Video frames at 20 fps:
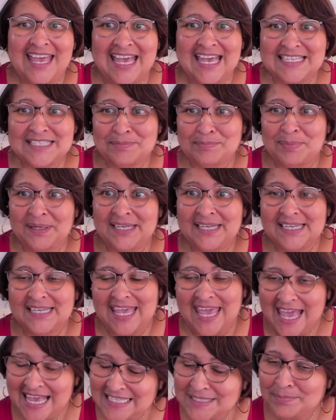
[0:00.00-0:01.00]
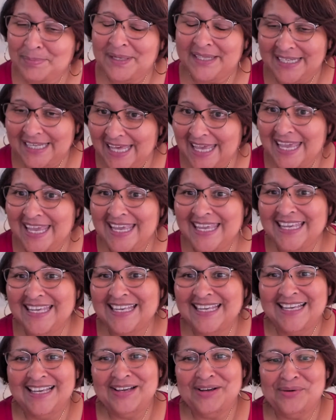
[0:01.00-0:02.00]
Aspeslagh,
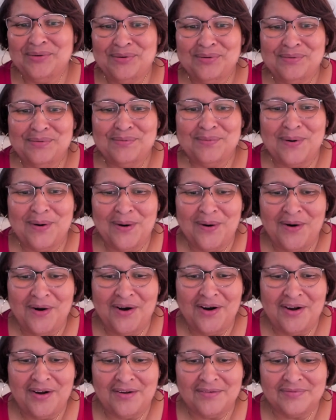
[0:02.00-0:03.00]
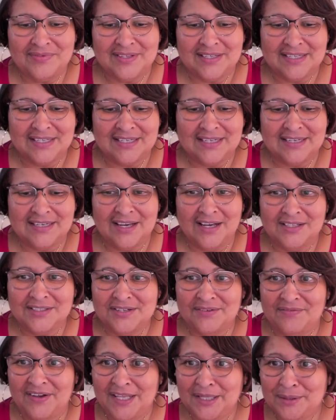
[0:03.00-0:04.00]
who are the
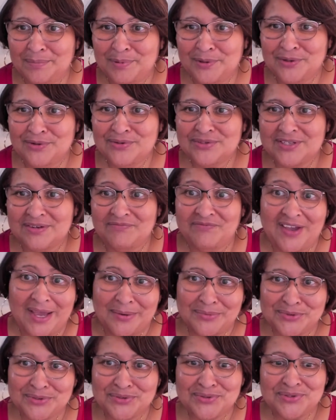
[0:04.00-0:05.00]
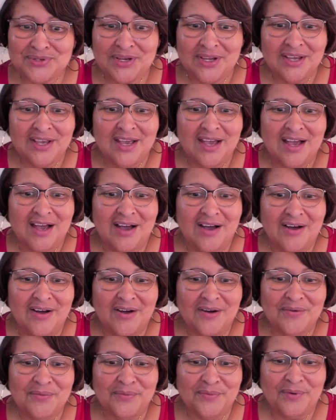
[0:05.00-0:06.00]
developers and founders
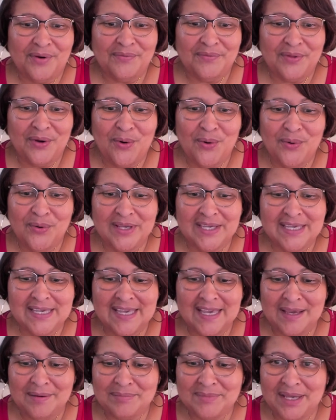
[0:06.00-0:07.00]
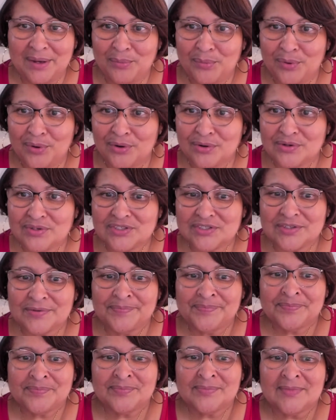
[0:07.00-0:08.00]
of, of the whole Ecamm networks.
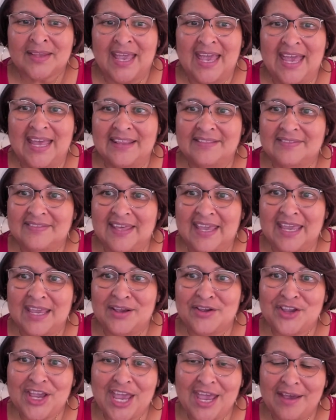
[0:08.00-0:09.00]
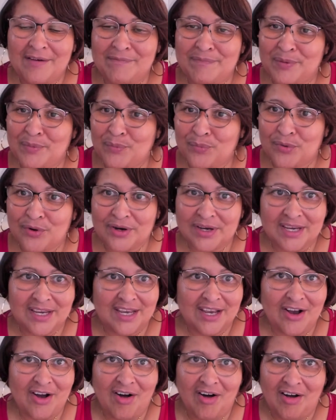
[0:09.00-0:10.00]
And they have been
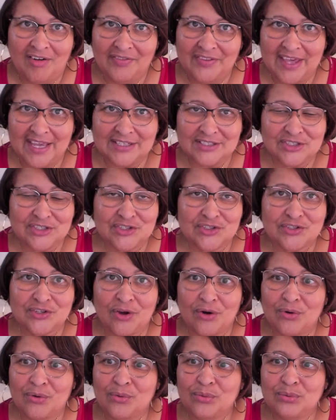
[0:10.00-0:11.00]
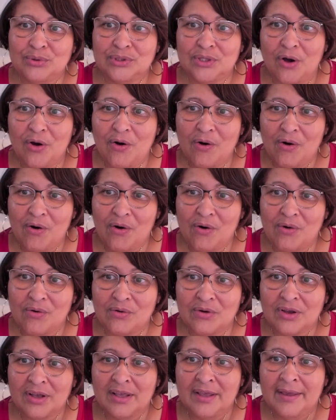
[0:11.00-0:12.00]
working on that so
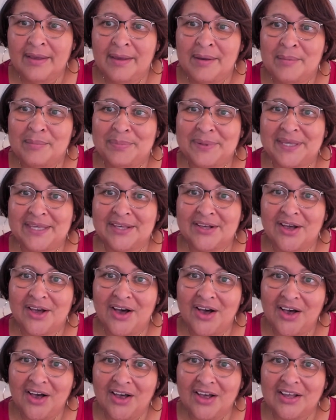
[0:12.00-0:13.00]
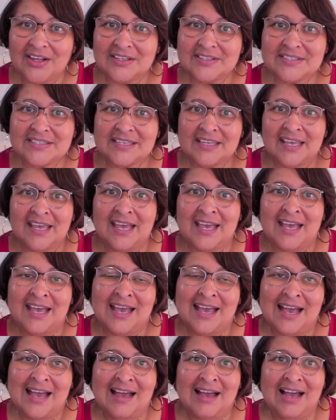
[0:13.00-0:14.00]
long because
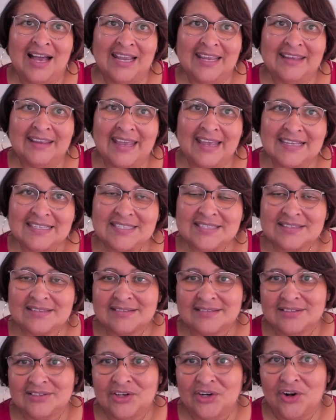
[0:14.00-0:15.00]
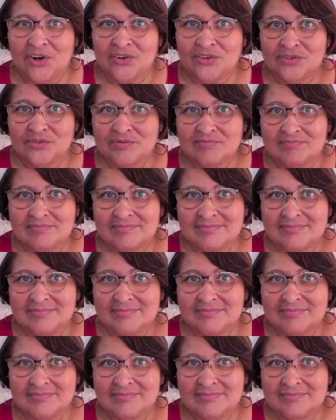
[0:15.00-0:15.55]
I guess you know,